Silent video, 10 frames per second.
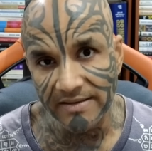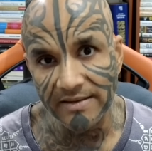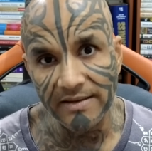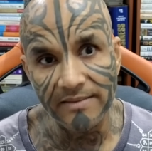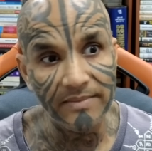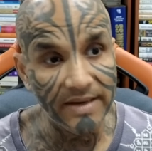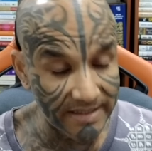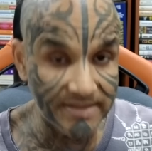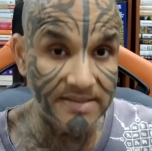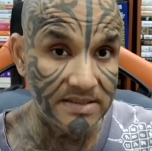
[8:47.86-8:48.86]
uh, it
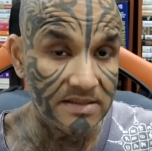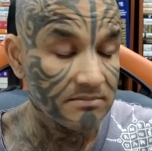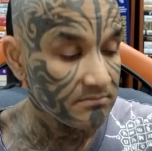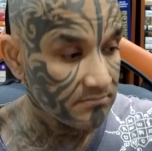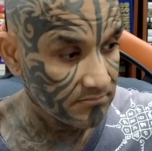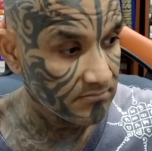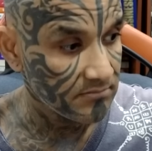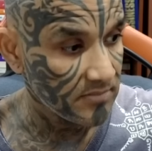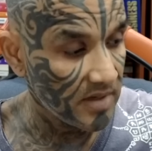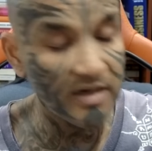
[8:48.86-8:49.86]
is
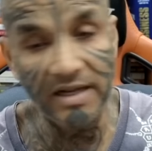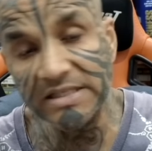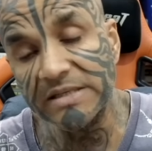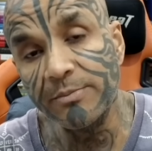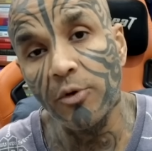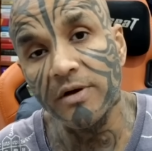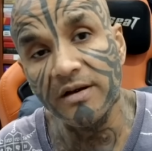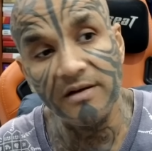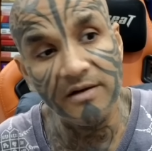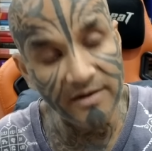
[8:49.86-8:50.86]
an unspoken
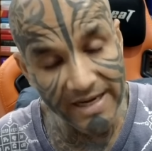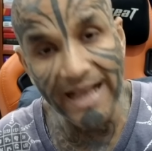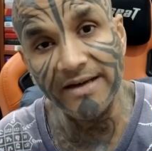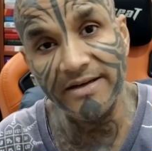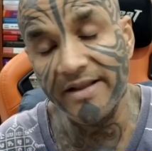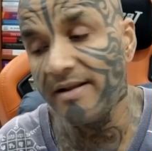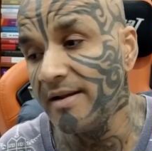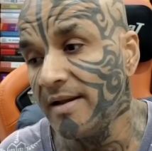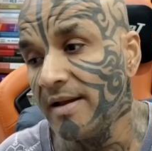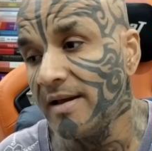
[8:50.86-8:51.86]
reality
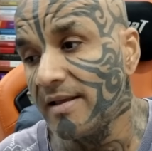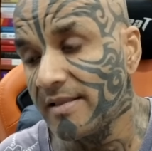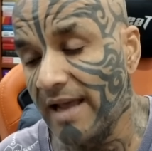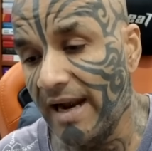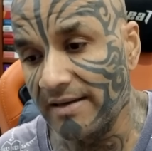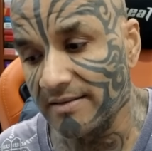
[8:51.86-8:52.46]
that